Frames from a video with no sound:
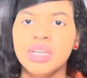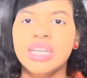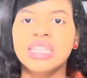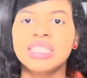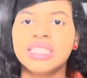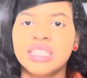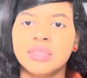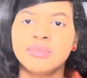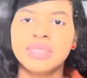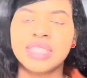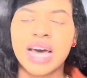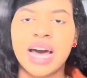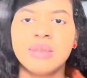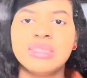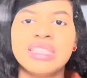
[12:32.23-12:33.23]

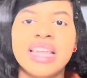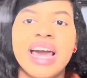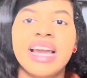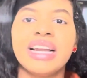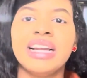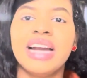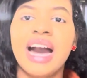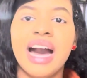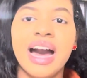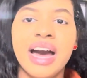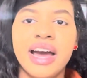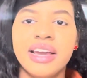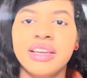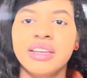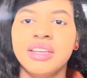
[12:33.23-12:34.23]
Sometimes that
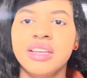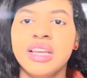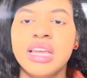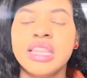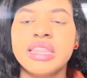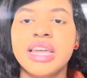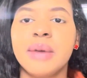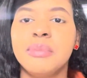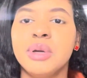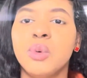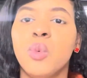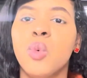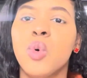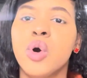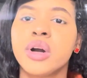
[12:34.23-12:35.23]
guy that
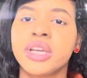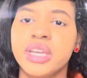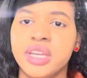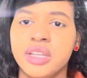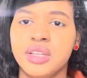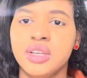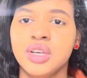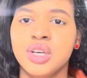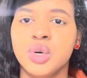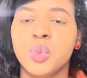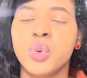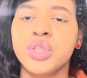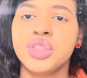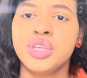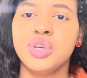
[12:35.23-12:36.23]
been walking
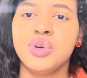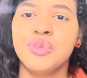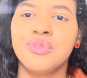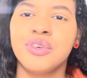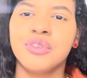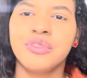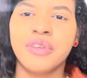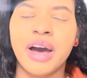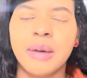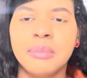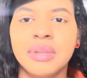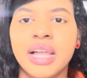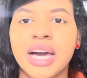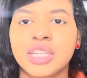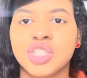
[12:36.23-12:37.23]
with you for 5
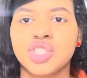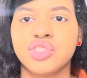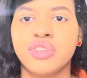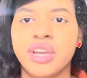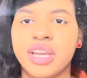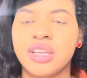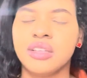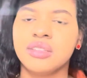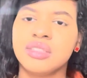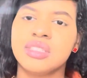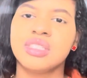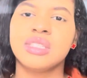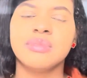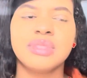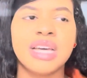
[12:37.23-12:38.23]
blocks straight,
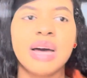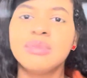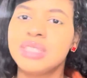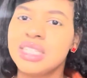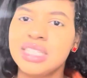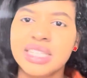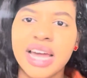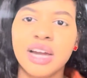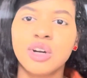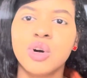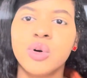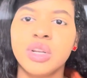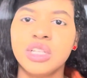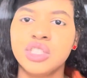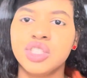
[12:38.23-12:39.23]
sometimes he's not
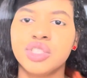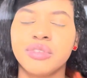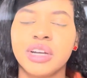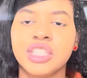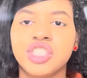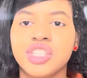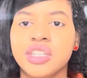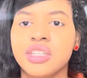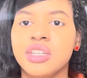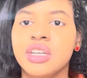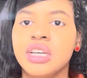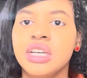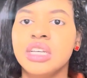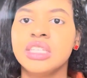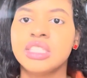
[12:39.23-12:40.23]
going in your direction.
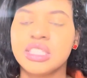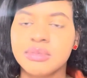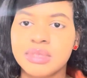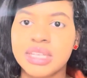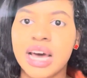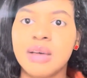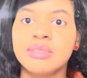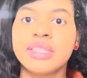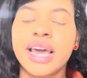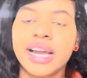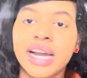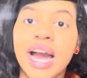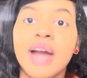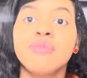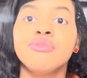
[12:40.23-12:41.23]
Sometimes that
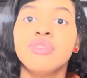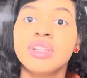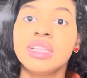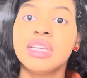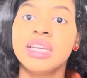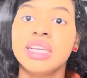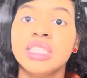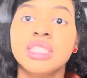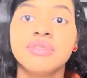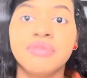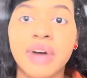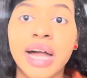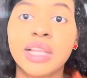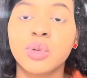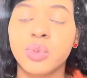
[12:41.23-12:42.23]
guy really is
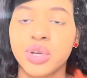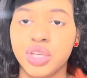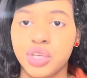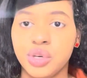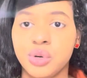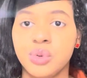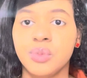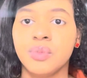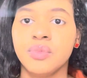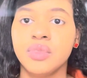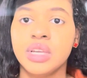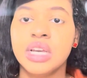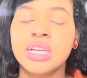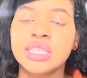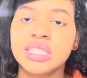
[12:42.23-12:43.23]
following you.
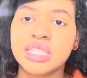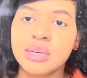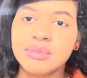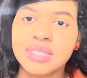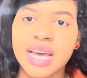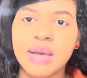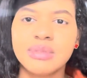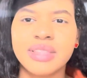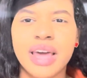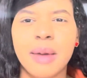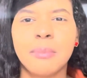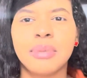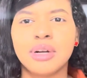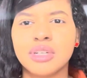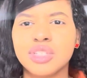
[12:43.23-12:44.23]
Sometimes
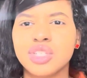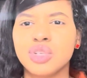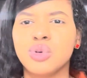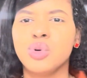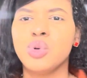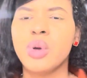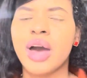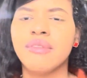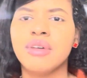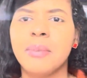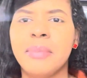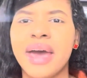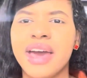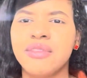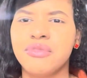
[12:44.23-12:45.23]
that person who you have a
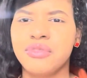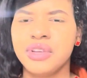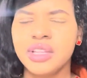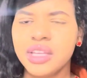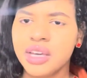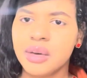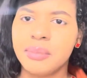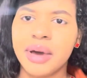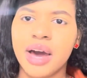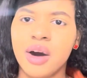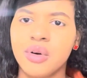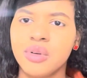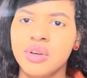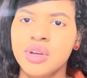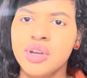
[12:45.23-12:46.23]
bad feeling
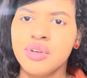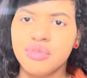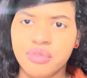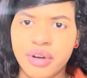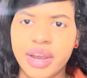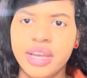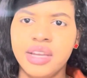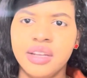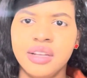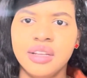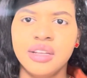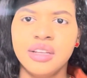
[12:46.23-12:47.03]
about, right?